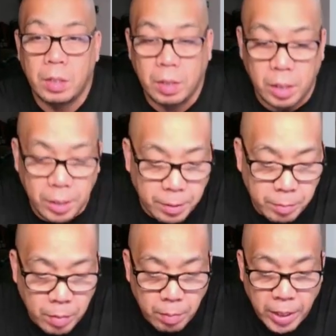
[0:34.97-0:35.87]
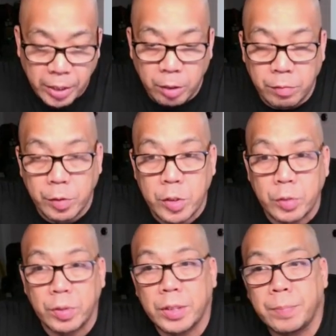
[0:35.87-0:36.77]
My girl
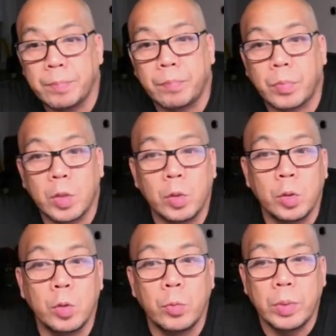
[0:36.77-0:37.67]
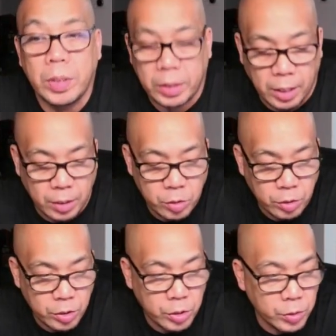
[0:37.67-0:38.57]
Fortuna, who we
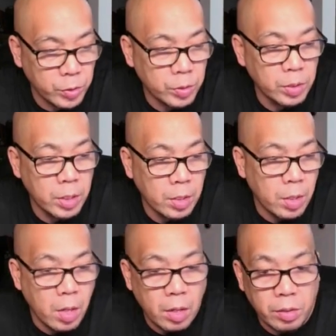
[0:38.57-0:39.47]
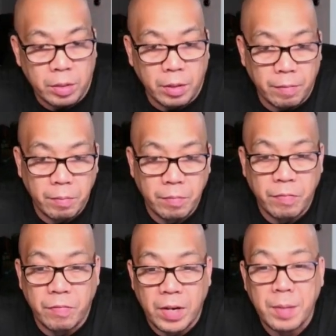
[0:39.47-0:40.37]
took to the
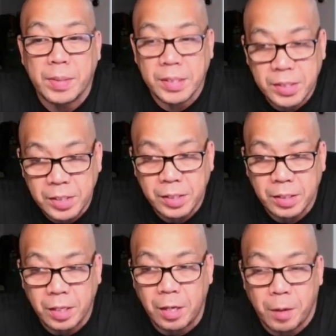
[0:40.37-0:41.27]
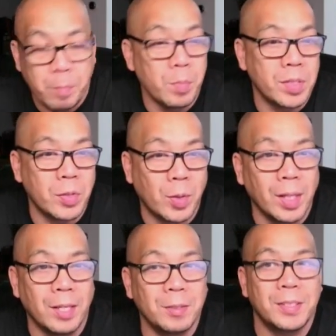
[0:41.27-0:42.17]
famous Mr.
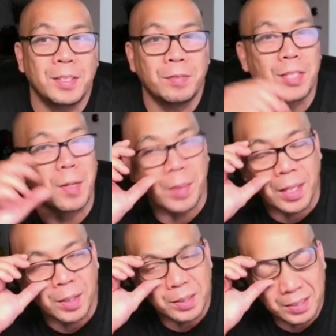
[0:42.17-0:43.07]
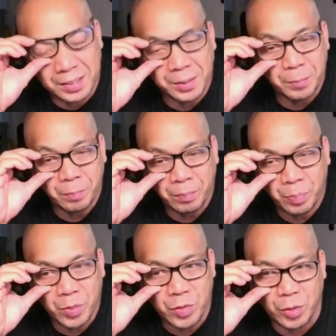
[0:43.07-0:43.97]
Klaus of Kennels.
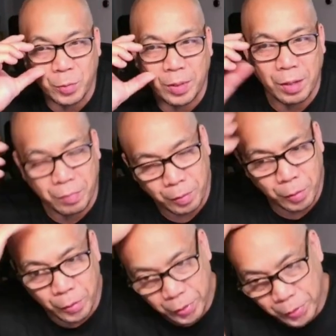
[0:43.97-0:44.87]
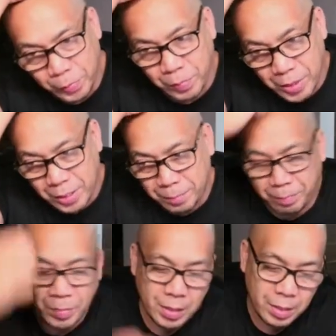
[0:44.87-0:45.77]
So without further ado,
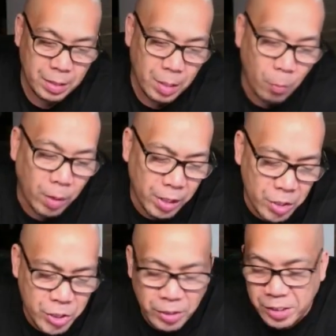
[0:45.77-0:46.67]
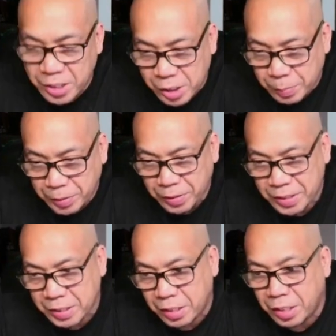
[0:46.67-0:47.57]
wanted to share this
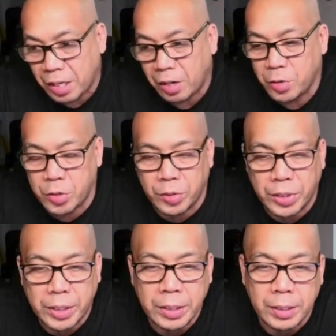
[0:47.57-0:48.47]
experience in our journey